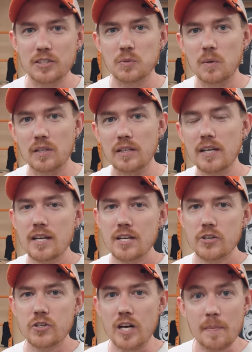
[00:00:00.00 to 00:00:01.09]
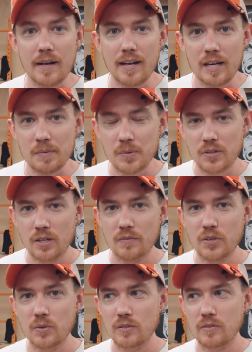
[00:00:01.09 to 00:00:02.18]
I just want to share my hobby with all of
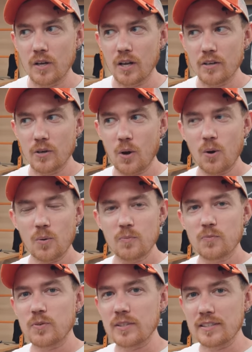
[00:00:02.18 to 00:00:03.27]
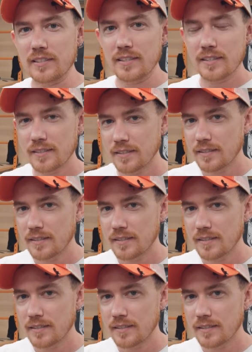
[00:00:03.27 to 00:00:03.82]
you and, and hopefully